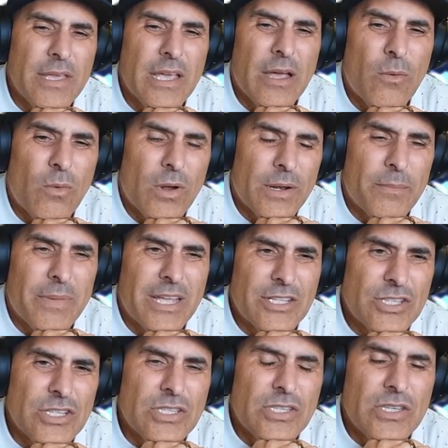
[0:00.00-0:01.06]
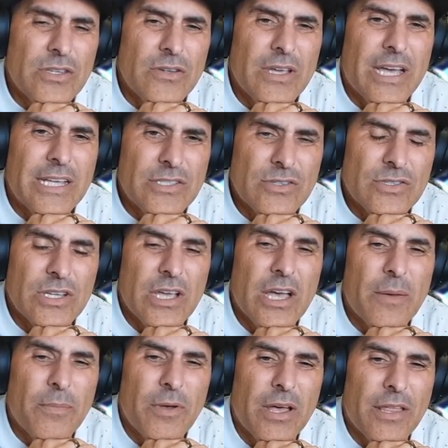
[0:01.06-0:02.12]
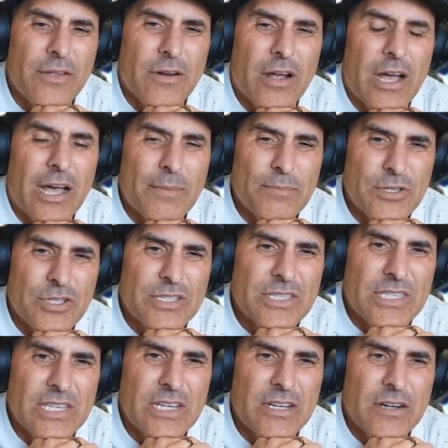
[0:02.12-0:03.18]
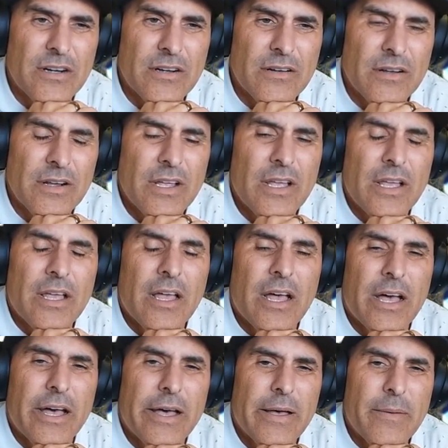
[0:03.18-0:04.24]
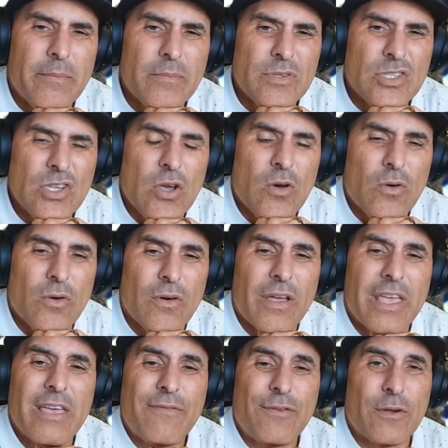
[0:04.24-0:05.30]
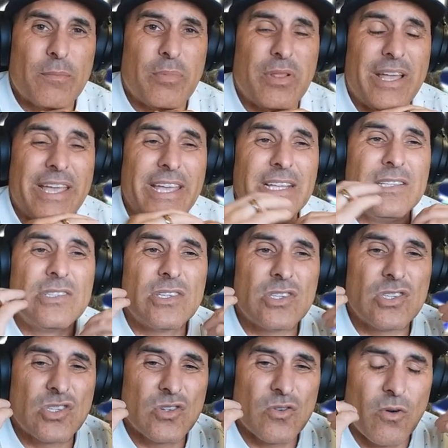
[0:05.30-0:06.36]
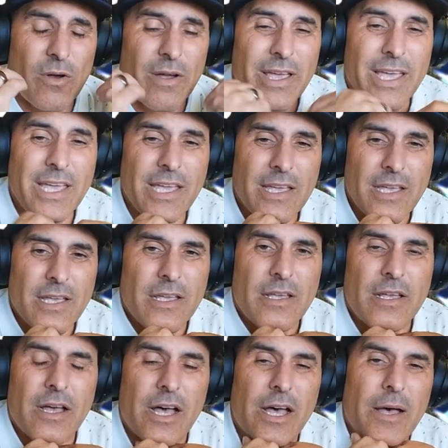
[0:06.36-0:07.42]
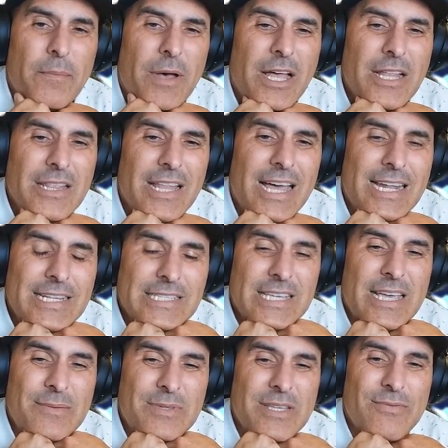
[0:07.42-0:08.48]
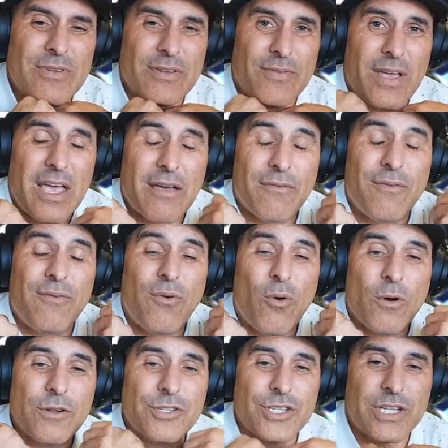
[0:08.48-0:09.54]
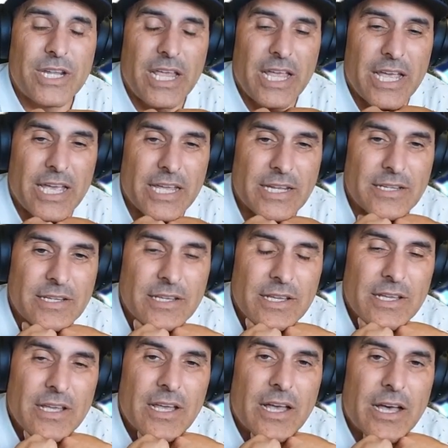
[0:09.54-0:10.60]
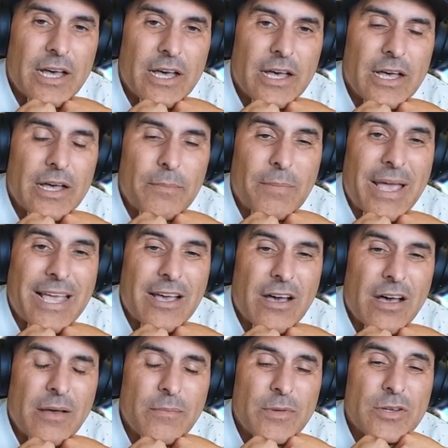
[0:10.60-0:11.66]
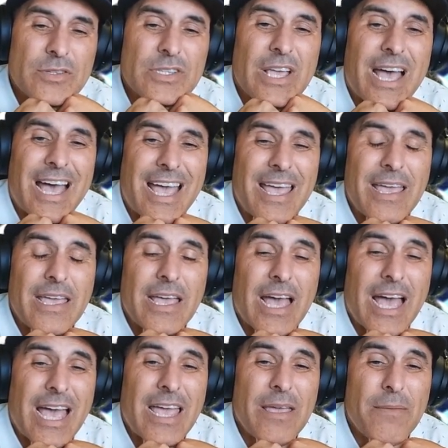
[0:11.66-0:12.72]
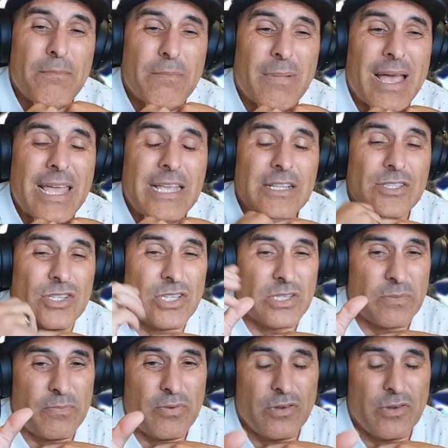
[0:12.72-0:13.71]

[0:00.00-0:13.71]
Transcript: want to mention to you guys, there's a couple other options here. So if you're playing Destroy, a lot of times, even if I have Forge in hand, my combos, I might just